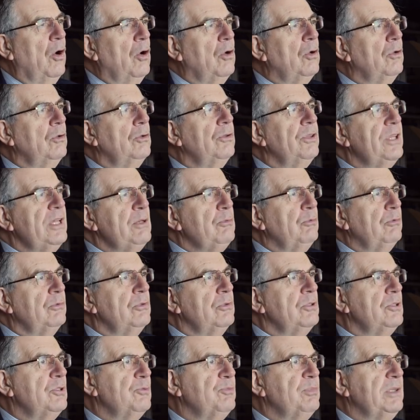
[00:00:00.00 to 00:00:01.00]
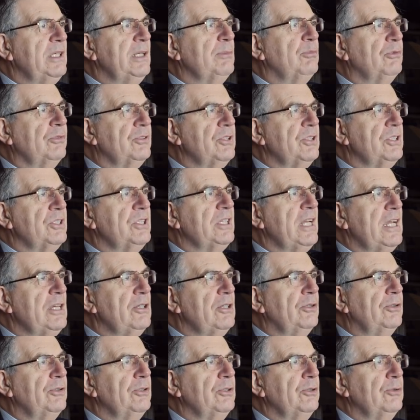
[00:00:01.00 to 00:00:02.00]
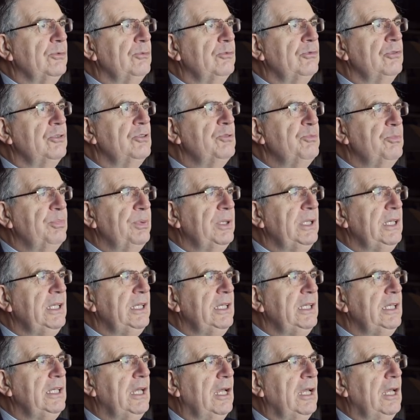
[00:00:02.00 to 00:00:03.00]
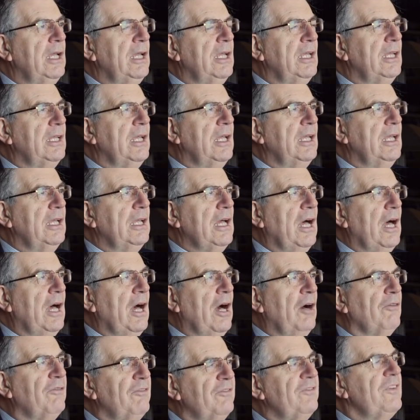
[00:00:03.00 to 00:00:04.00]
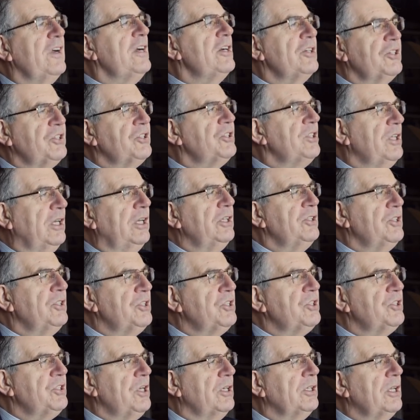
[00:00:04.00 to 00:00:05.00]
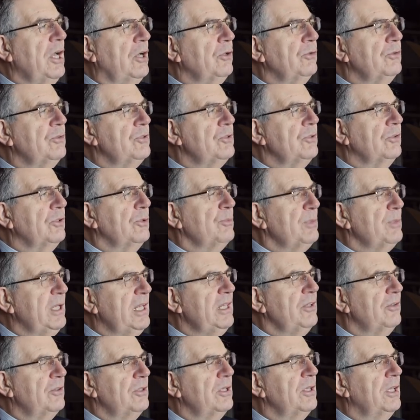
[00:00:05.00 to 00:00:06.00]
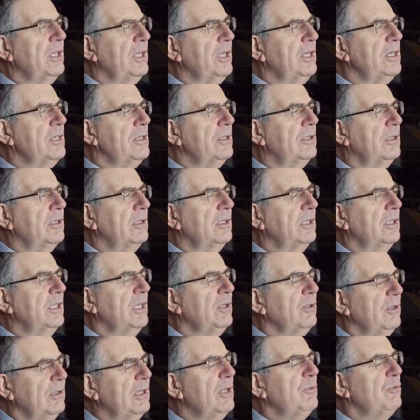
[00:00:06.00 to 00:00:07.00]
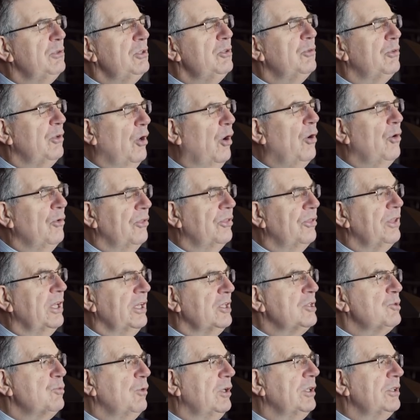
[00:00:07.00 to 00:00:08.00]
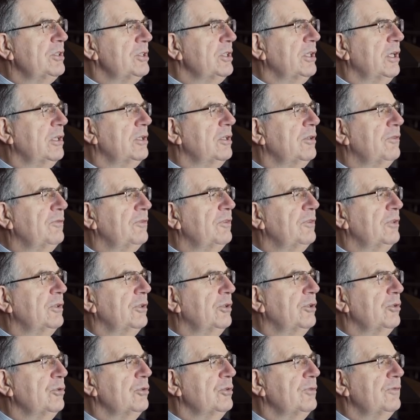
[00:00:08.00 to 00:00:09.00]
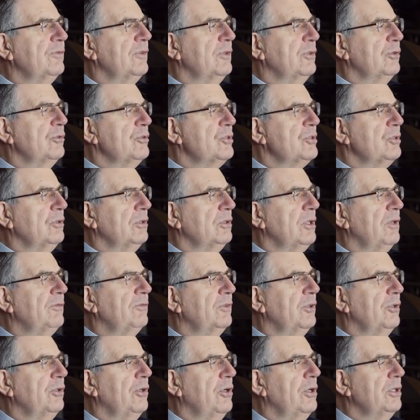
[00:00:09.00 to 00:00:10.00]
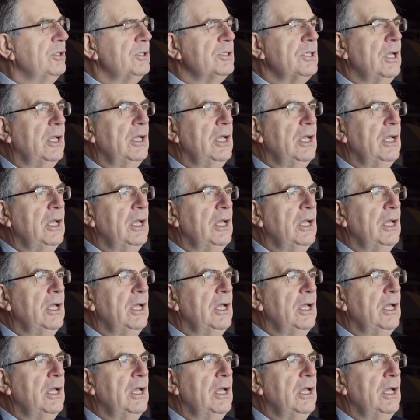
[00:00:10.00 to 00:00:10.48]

All they would be able to tell you would be a verse that had stuck out to them here and there. They, they would know that all things work together for good for those who love God.